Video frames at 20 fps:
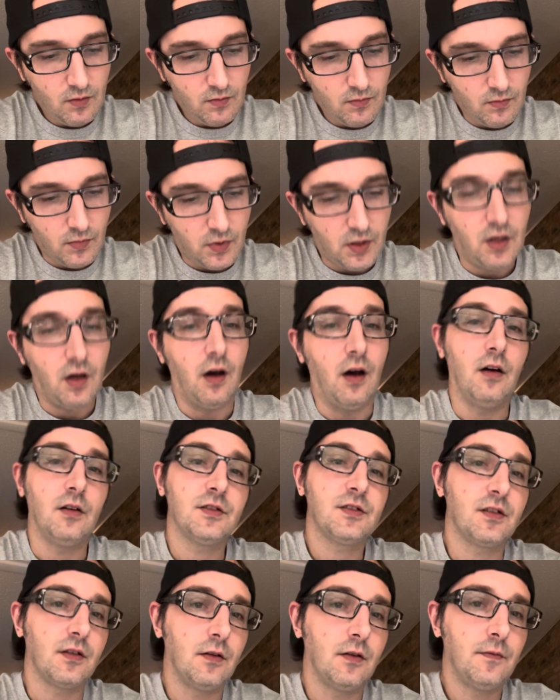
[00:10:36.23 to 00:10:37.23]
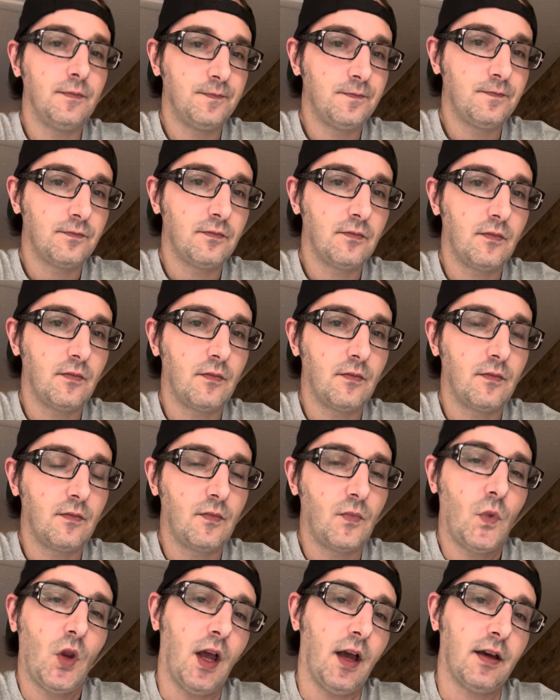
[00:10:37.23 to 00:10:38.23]
But also,
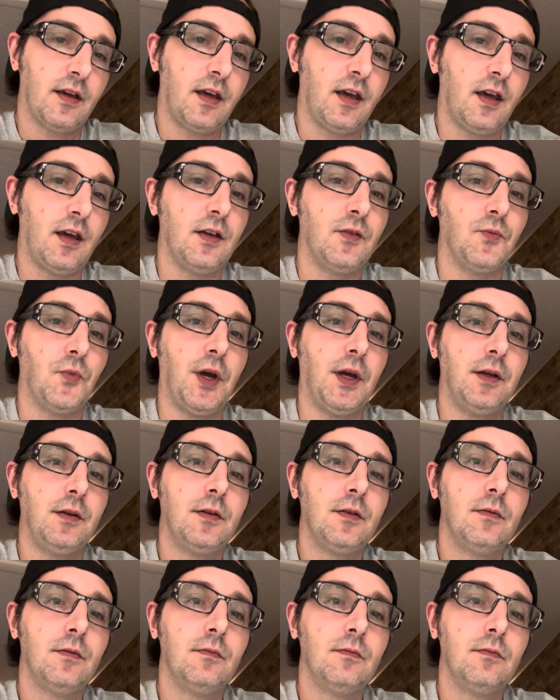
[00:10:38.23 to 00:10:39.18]
I can wait.